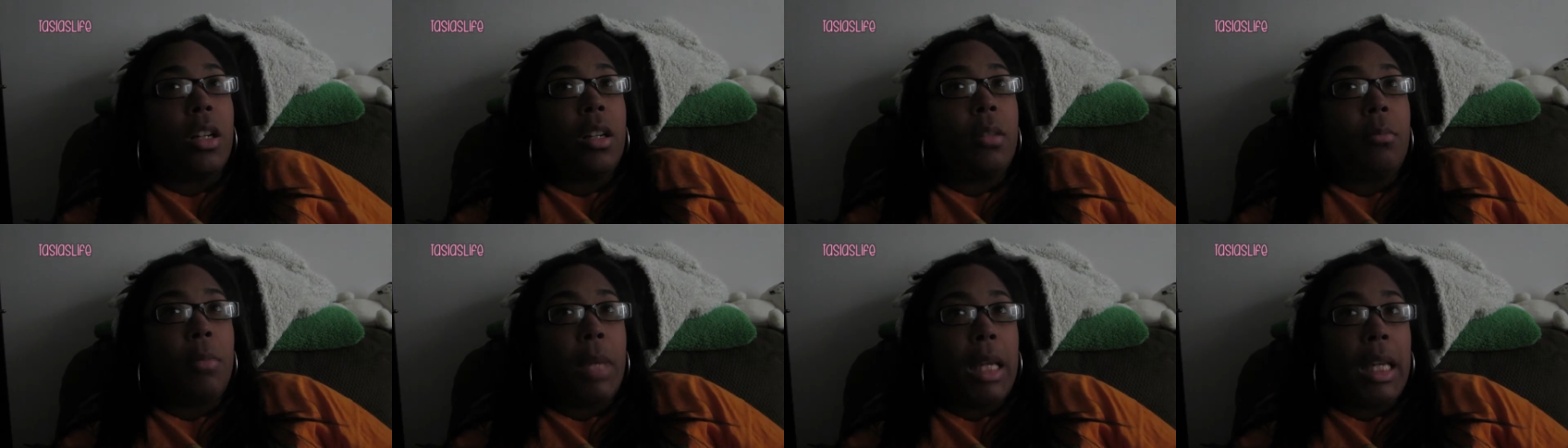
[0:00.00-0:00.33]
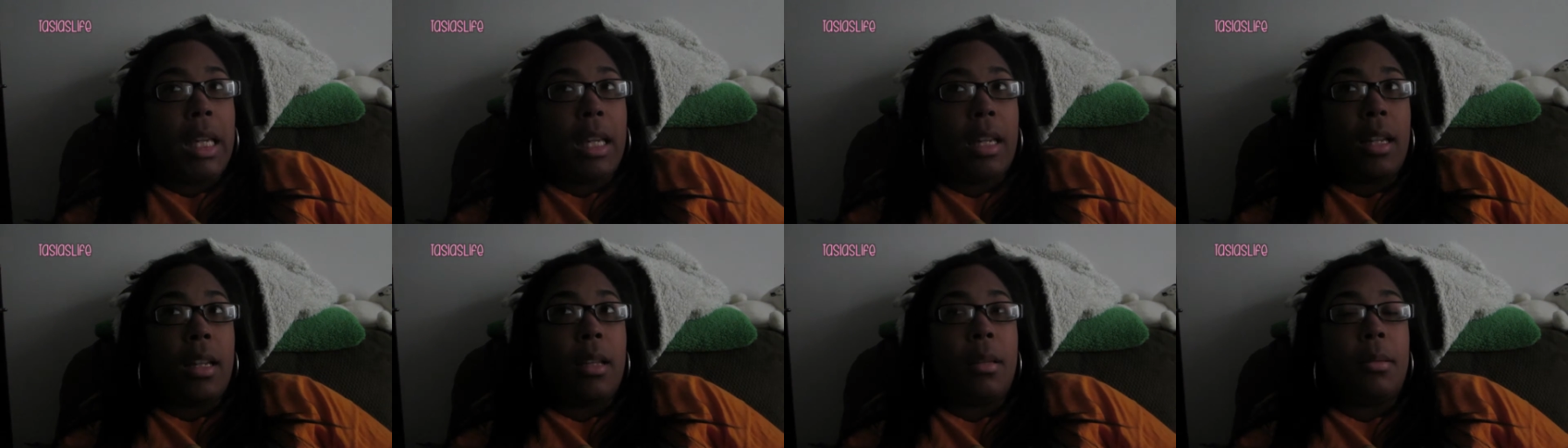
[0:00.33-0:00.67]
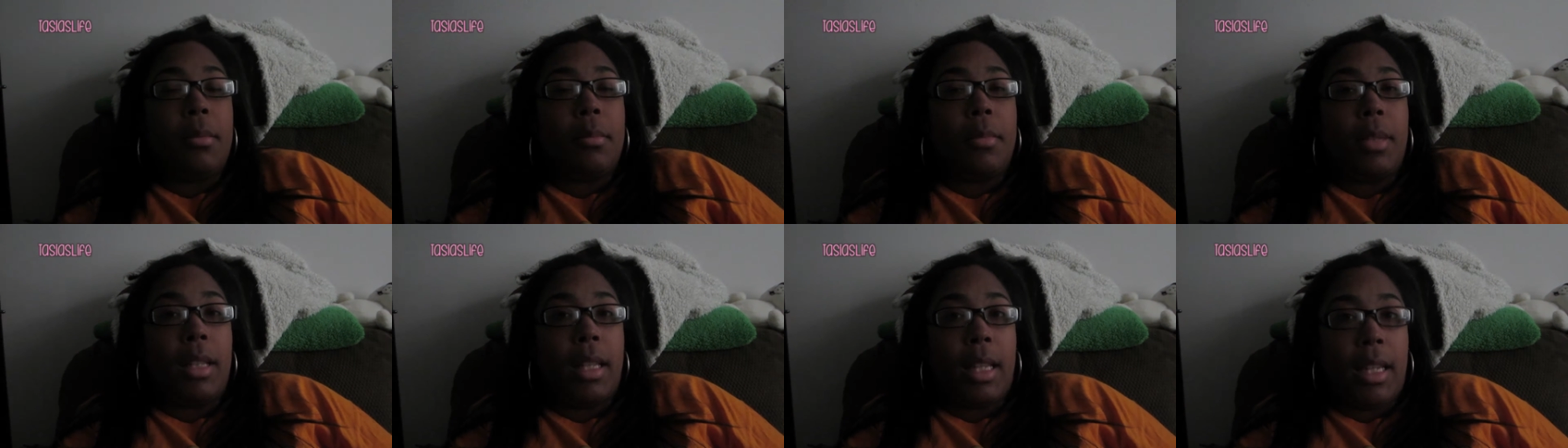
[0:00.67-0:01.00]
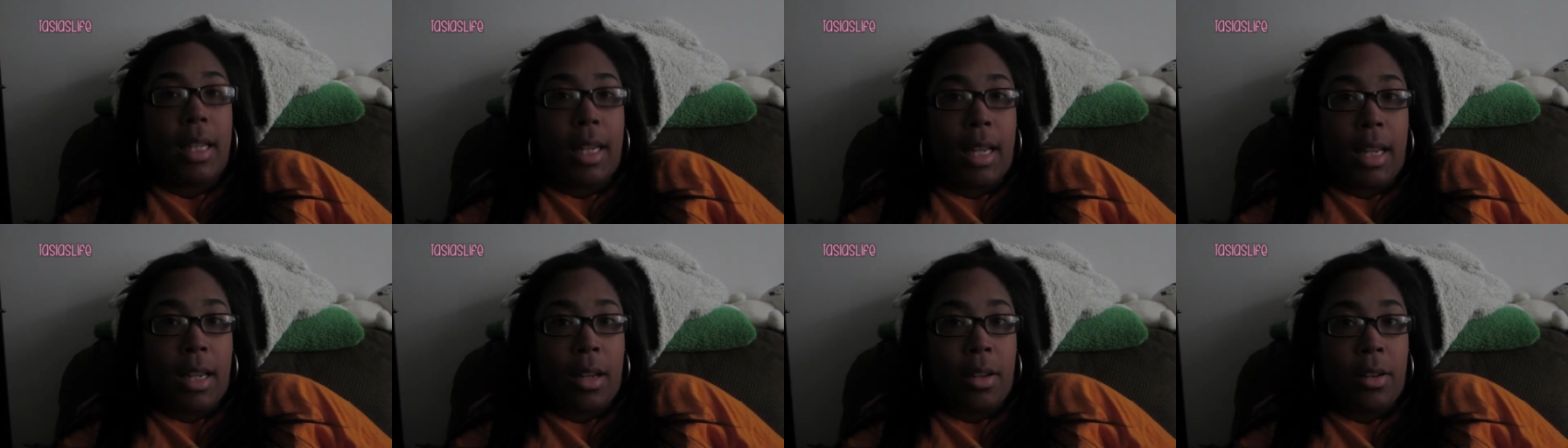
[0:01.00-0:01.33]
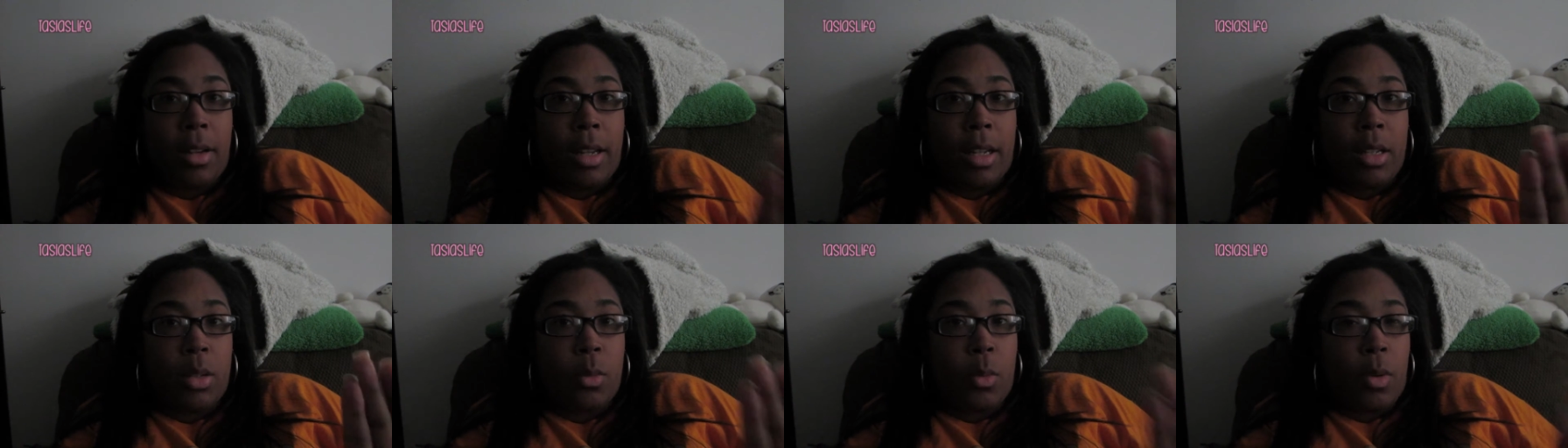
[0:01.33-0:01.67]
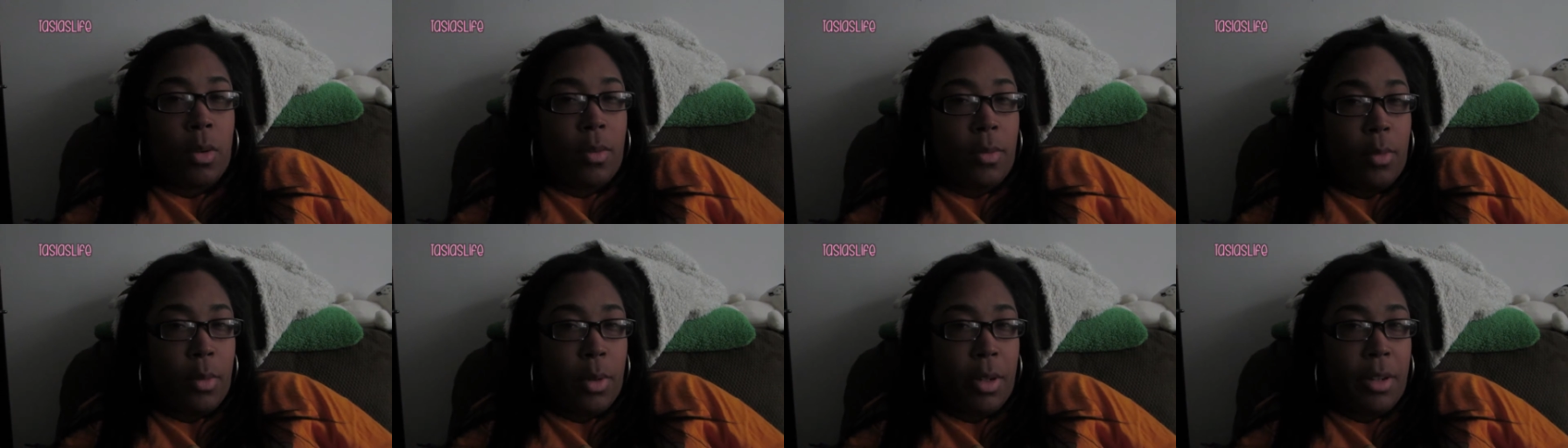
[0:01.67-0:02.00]
making him lay down at
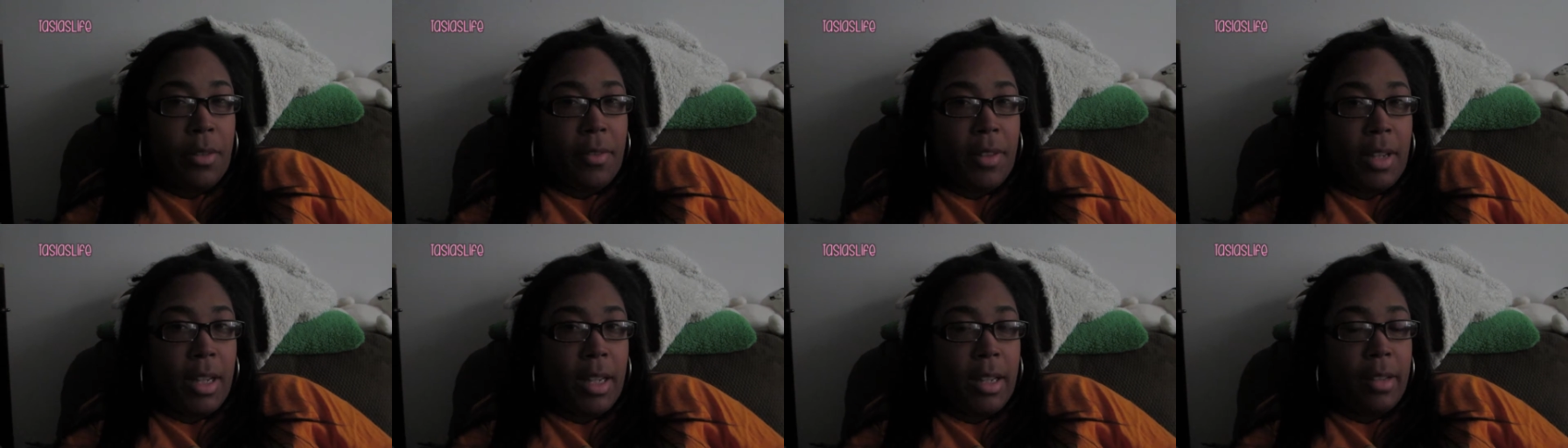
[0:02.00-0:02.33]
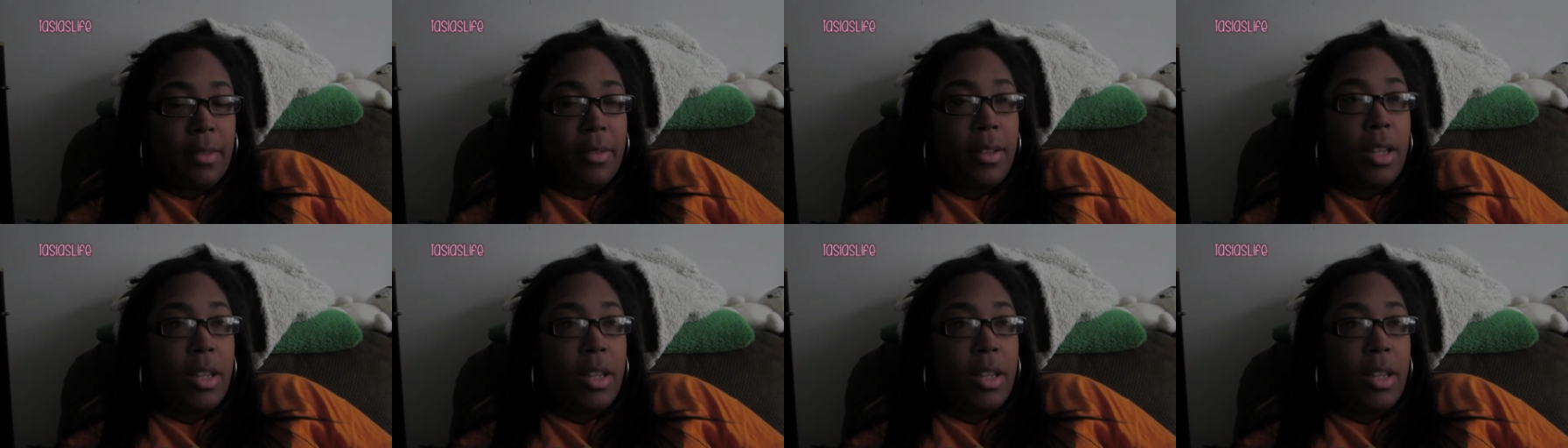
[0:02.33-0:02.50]
12:45.